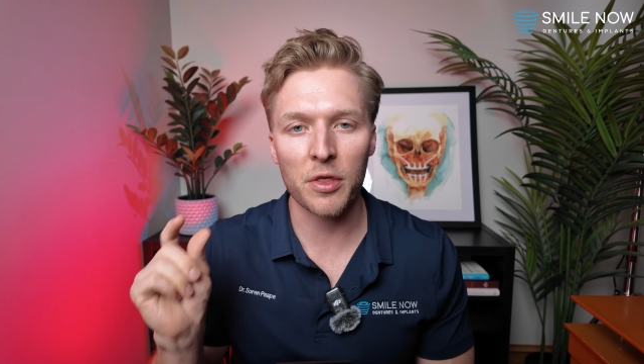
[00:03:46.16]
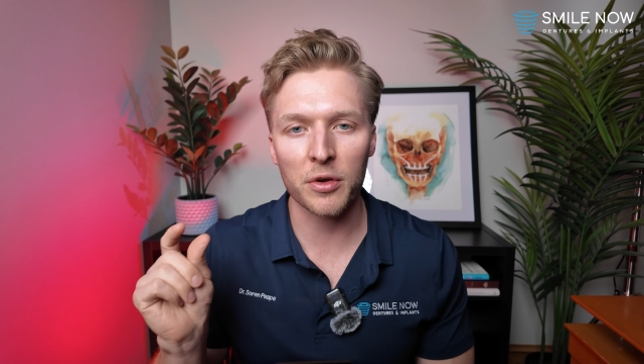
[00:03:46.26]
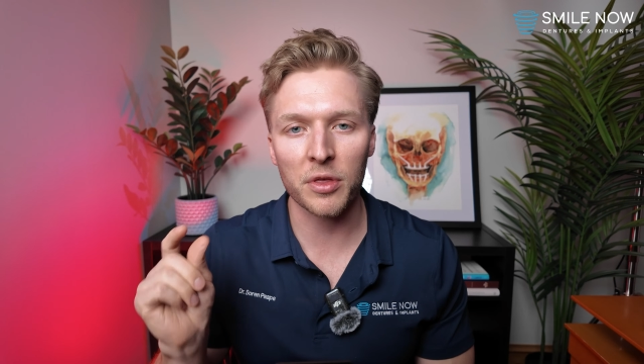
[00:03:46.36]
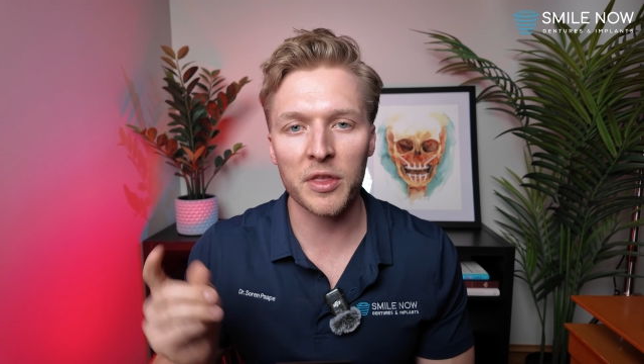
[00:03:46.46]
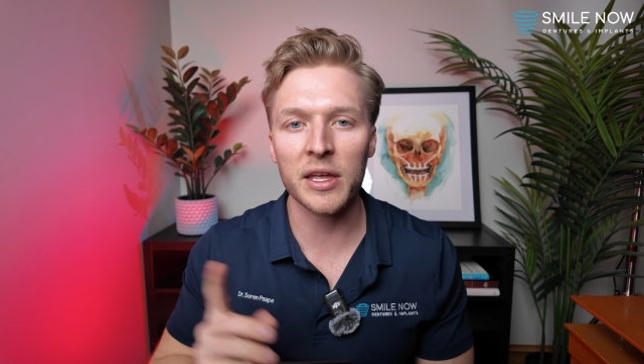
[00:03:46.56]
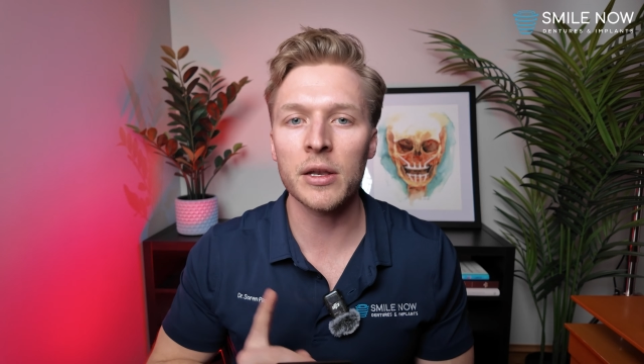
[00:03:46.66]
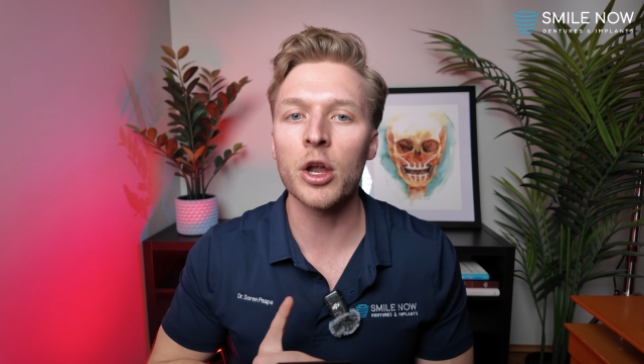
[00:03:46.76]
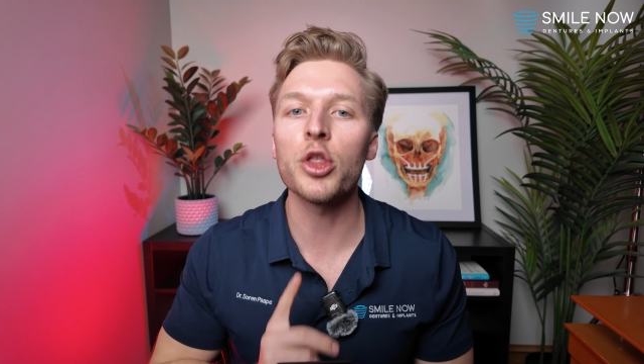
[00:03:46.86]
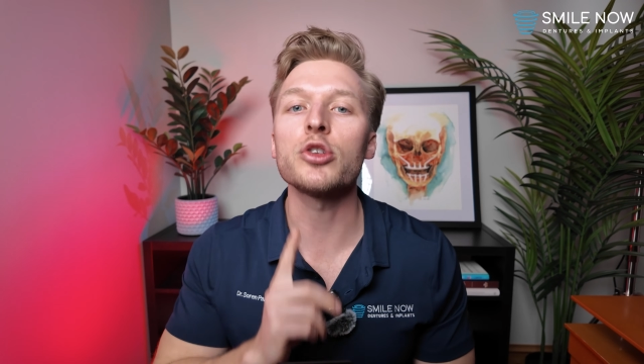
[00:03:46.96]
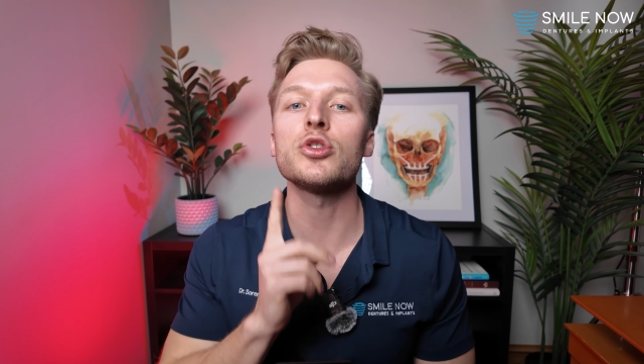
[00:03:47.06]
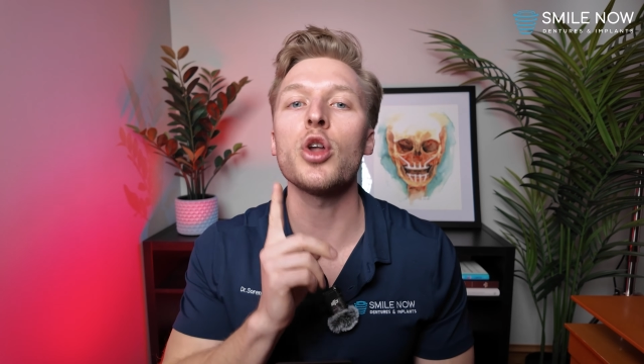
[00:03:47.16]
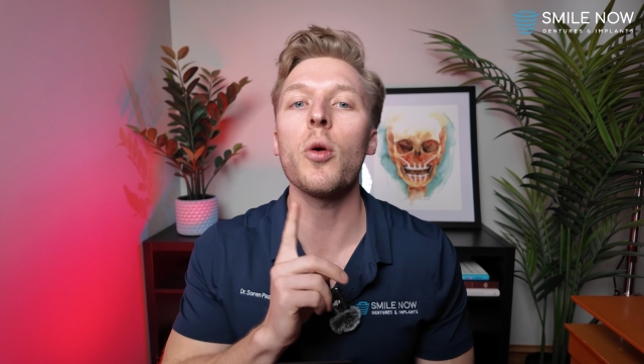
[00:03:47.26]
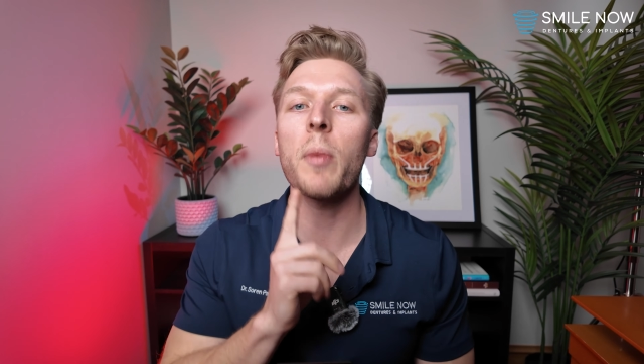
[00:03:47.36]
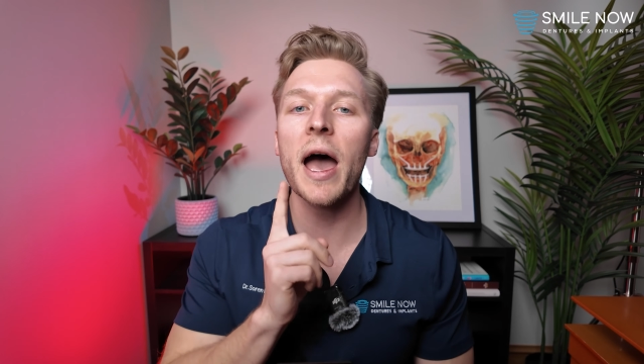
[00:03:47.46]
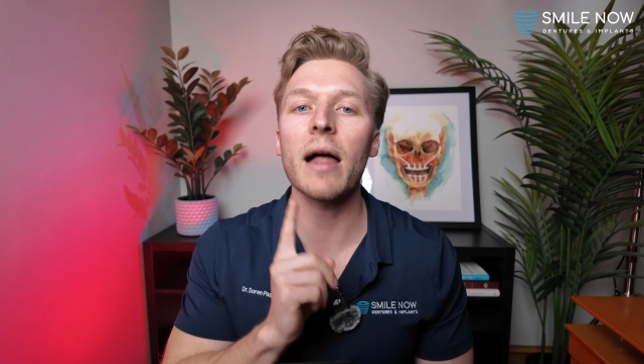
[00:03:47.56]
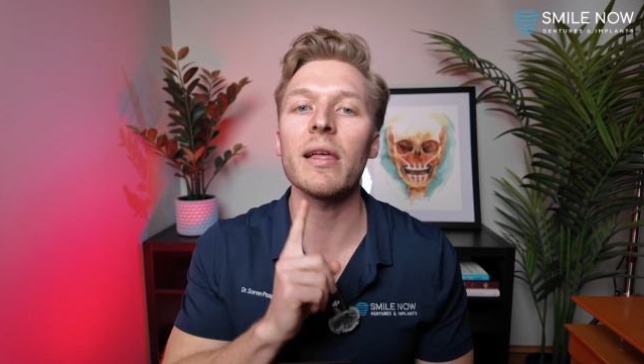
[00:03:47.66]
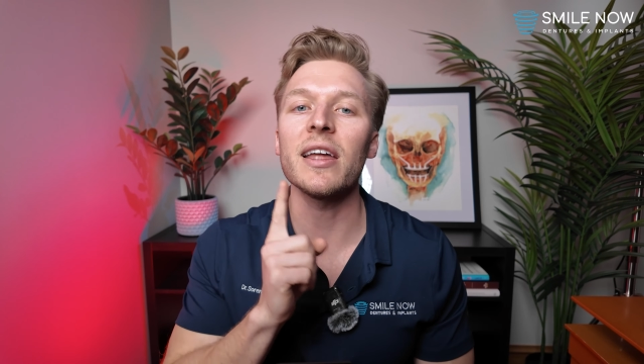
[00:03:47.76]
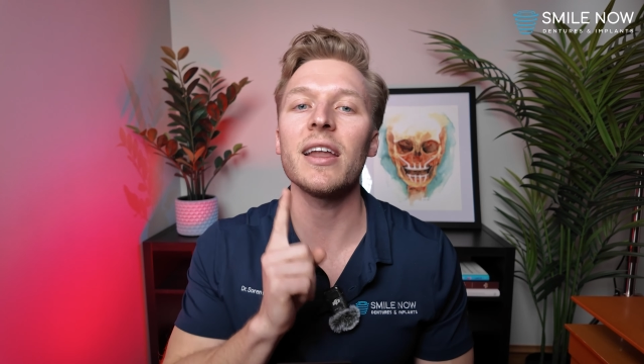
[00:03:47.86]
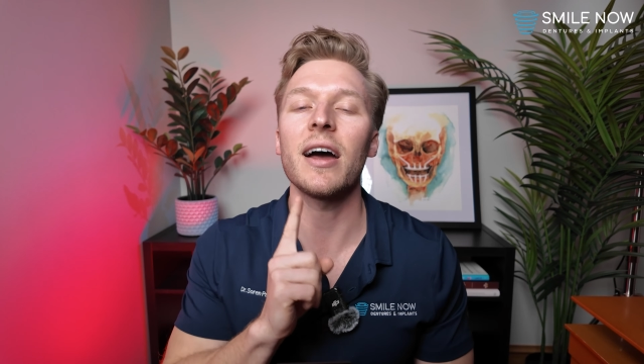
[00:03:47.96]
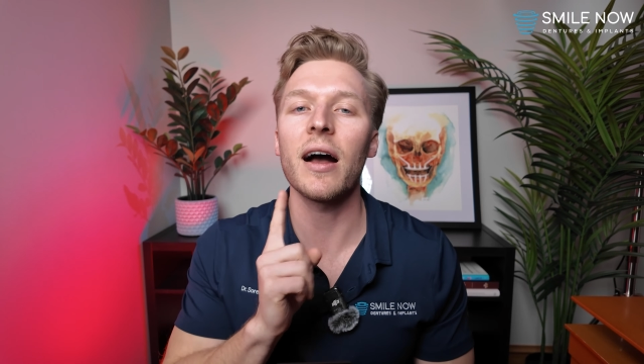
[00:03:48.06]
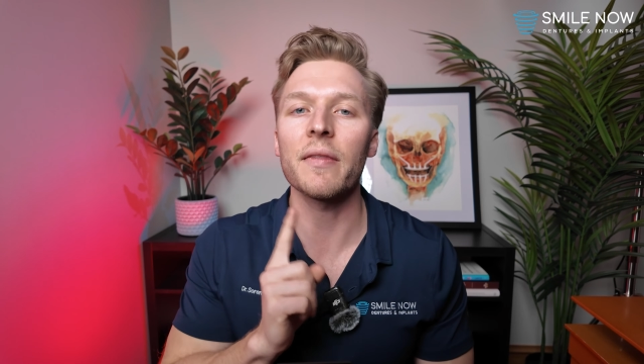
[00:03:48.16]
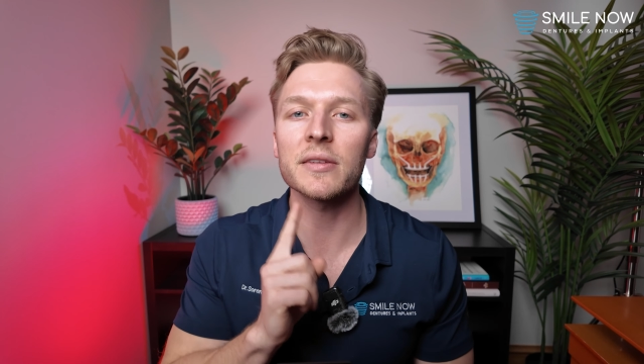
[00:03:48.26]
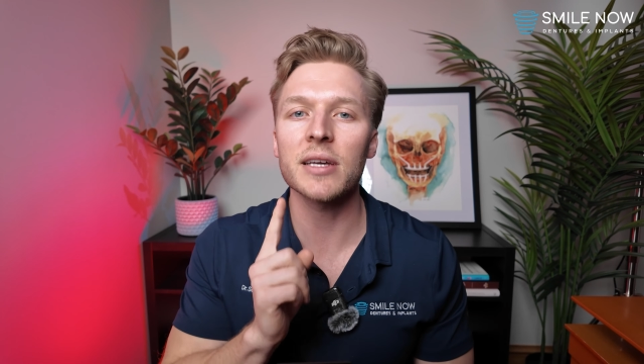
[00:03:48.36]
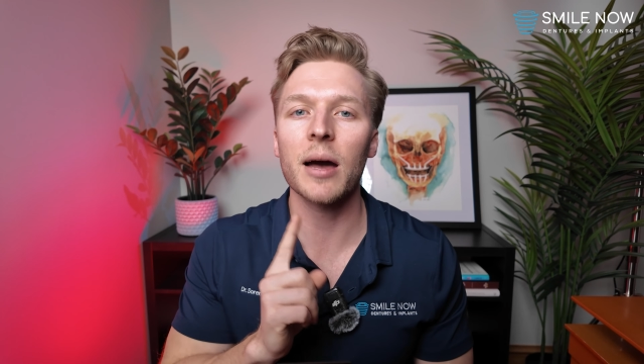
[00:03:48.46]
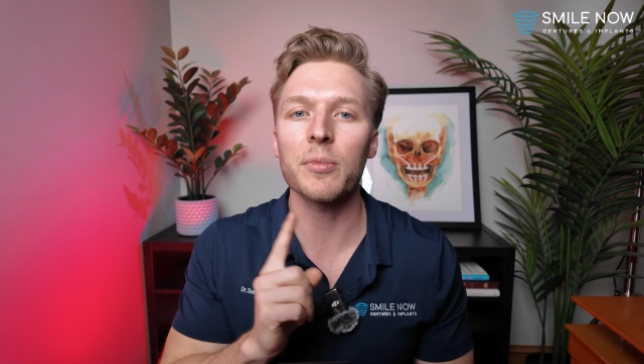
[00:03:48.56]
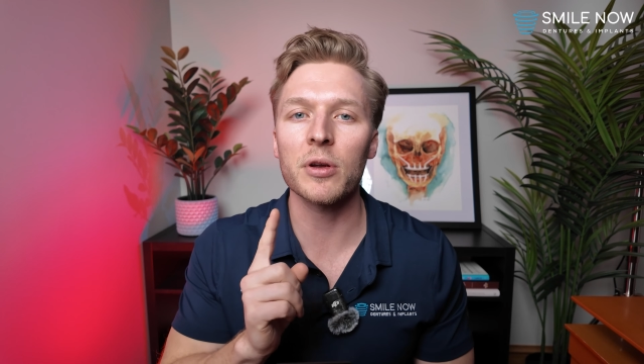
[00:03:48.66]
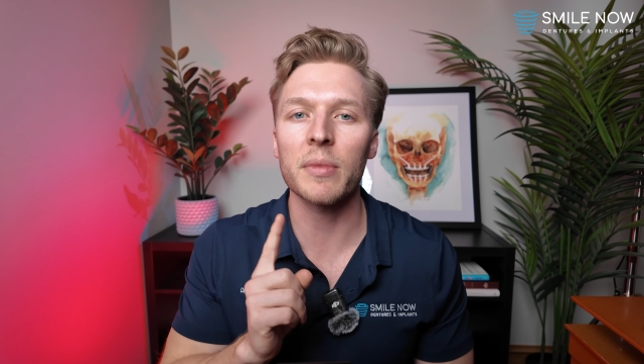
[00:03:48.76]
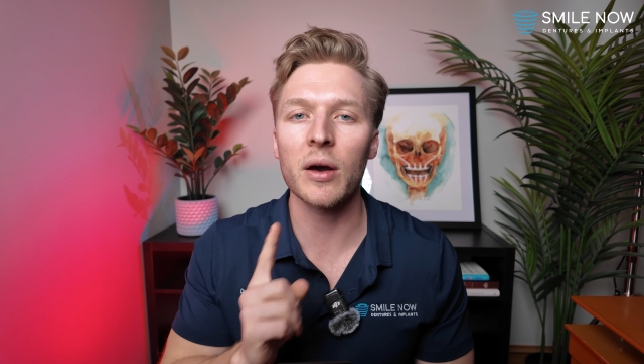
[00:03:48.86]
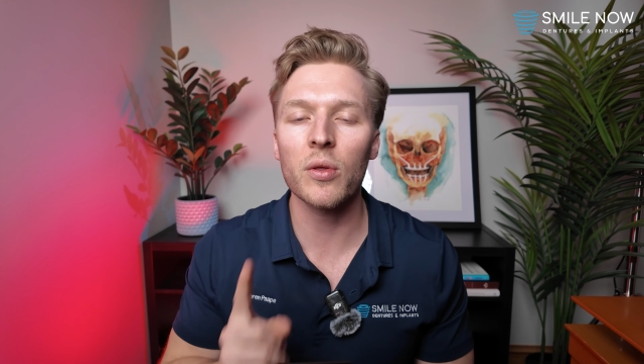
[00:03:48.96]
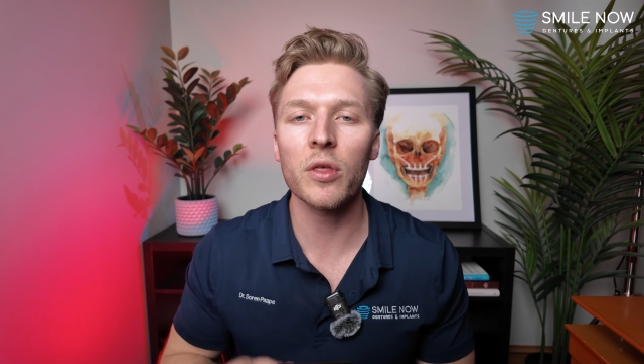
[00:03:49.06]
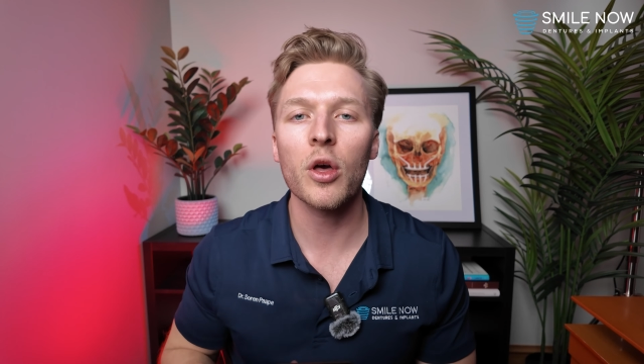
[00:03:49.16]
They're thin. There's no palate on the top of your mouth,